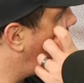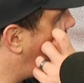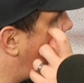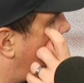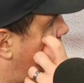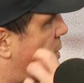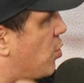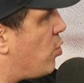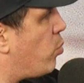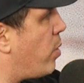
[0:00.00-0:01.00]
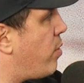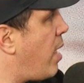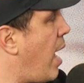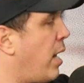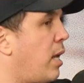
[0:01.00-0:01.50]
had some missions with
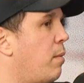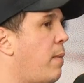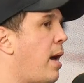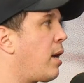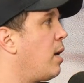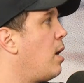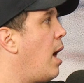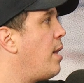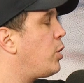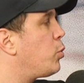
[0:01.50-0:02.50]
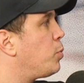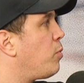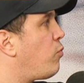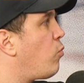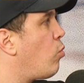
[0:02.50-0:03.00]
Anakin back, and this was
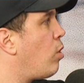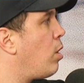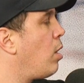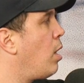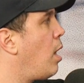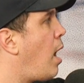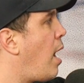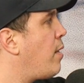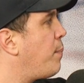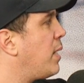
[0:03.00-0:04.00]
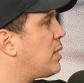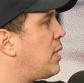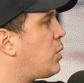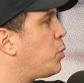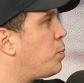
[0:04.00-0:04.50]
before, because
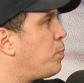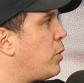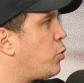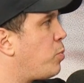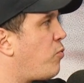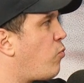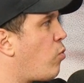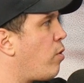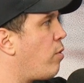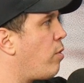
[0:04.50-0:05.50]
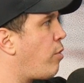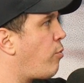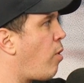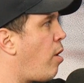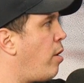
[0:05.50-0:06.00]
this was before the
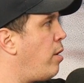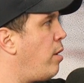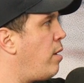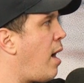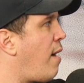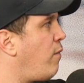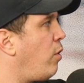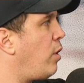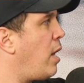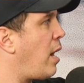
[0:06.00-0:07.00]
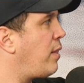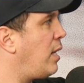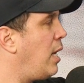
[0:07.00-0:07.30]
Thrawn novel, and I think